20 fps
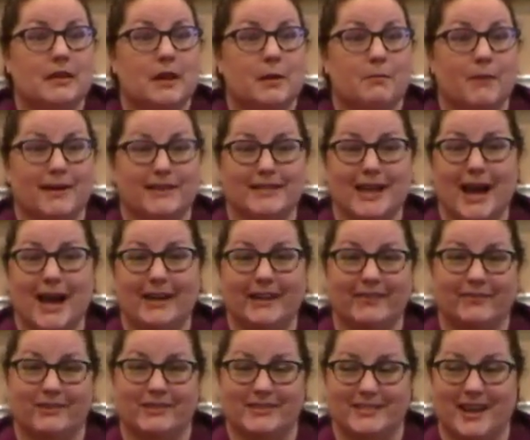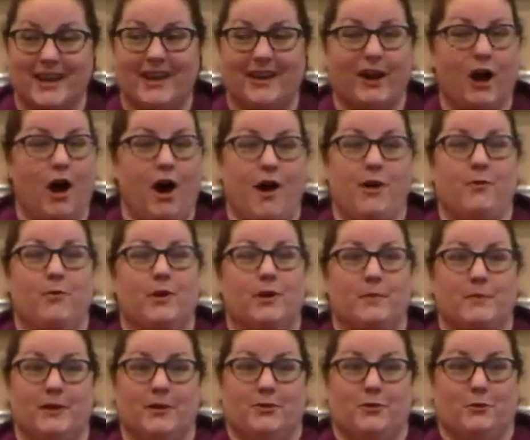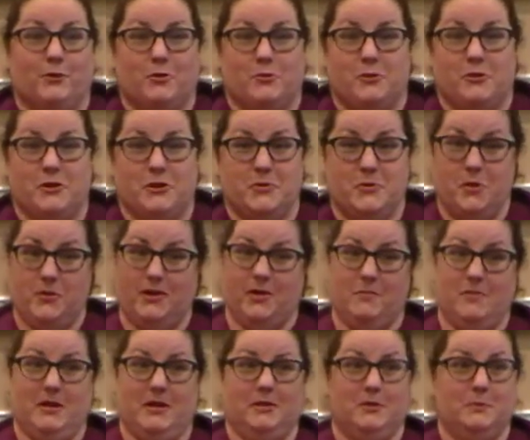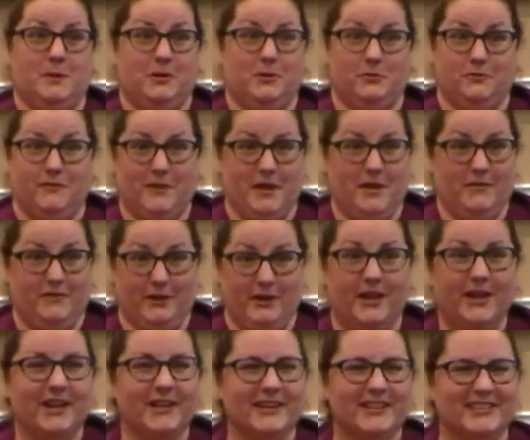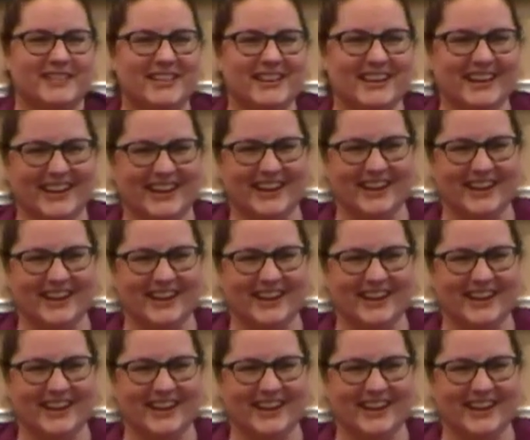My dad even said, I don't want to be in your court, you won't give me any special favors.